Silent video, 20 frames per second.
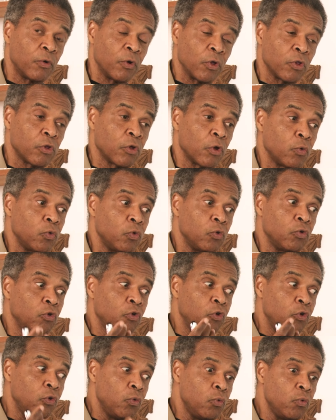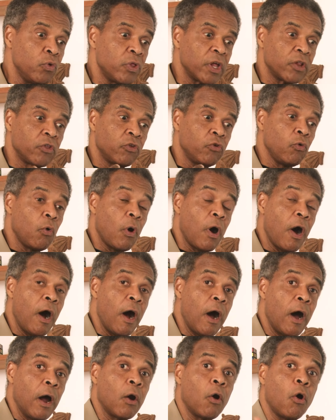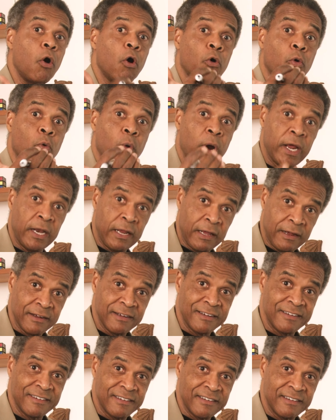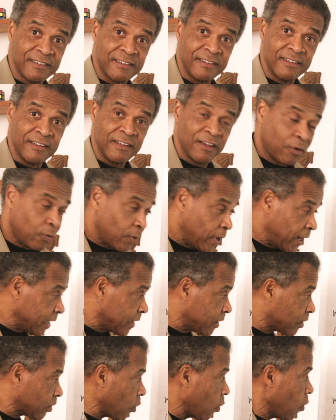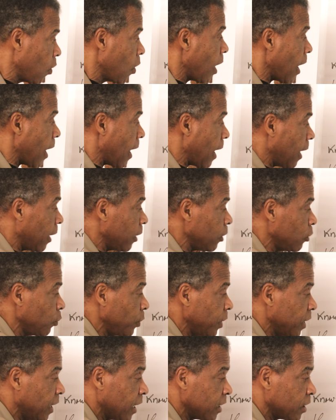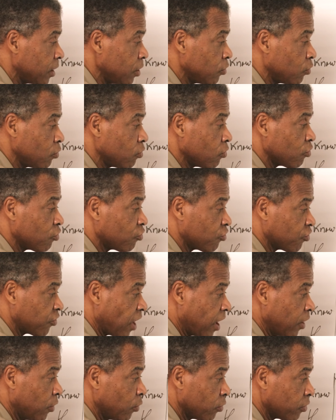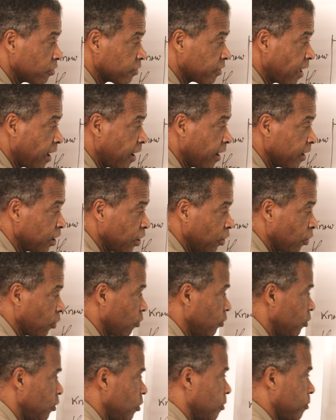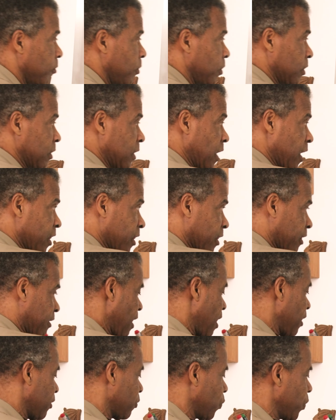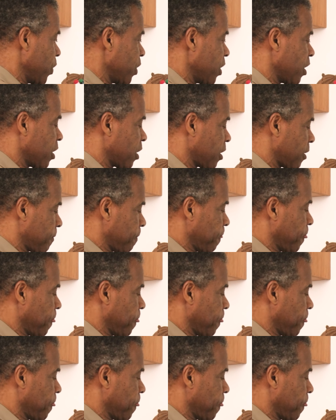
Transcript: the you that you are already, right? So how do we get into the shadow side here? Let's start with this.